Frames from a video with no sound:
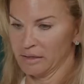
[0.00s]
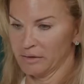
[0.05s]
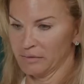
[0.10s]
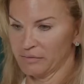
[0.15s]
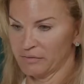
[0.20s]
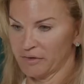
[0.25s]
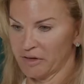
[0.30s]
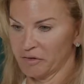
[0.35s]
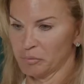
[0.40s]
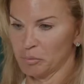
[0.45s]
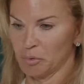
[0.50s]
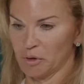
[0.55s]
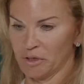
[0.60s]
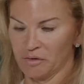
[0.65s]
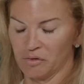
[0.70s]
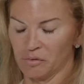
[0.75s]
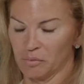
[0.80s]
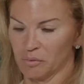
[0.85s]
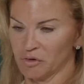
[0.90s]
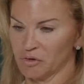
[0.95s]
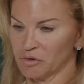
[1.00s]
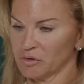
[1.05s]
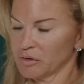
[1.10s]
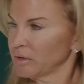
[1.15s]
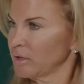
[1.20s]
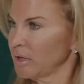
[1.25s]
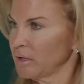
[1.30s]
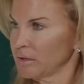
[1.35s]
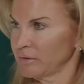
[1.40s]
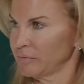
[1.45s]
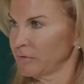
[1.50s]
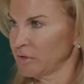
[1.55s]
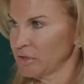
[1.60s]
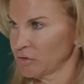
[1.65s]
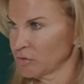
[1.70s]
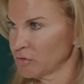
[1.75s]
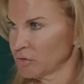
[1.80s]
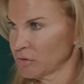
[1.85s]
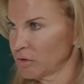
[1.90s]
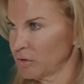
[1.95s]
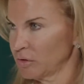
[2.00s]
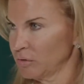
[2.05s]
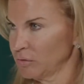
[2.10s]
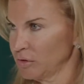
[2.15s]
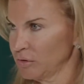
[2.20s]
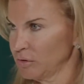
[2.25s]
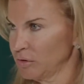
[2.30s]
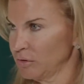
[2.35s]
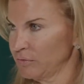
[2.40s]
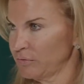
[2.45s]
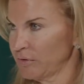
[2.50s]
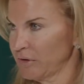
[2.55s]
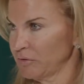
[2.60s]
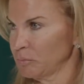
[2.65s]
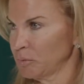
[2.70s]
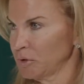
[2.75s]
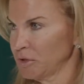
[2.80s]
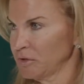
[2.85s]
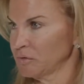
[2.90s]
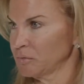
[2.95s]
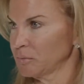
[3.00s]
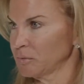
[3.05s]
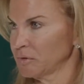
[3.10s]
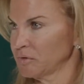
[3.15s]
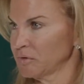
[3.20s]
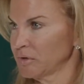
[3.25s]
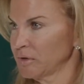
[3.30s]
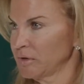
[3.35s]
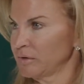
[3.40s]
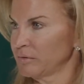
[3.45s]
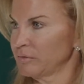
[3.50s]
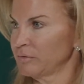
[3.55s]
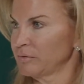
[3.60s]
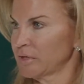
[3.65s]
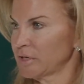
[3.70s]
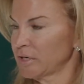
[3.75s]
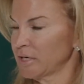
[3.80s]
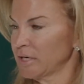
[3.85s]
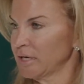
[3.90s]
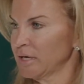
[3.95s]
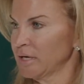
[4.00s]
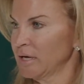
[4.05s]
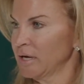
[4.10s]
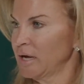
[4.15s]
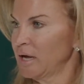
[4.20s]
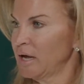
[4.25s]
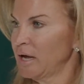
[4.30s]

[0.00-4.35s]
in Five Points, which 11 years ago, Five Points was a very